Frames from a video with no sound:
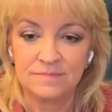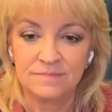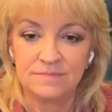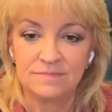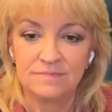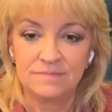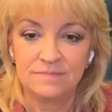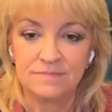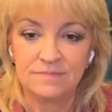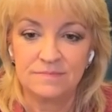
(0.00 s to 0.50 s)

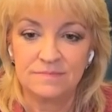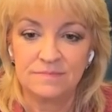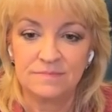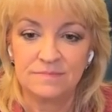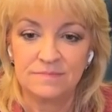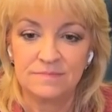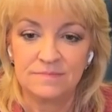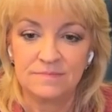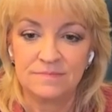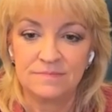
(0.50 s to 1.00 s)

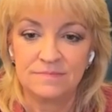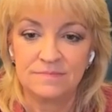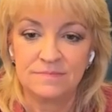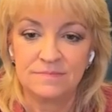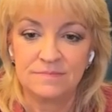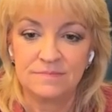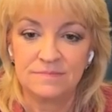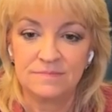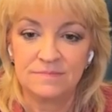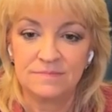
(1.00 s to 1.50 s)

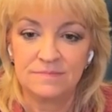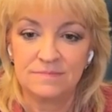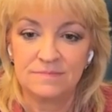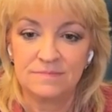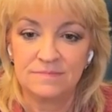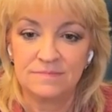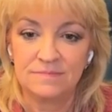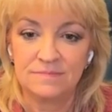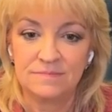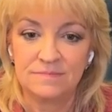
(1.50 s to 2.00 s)

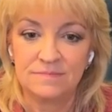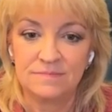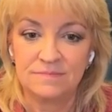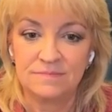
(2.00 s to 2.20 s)
No words are spoken by the person on screen.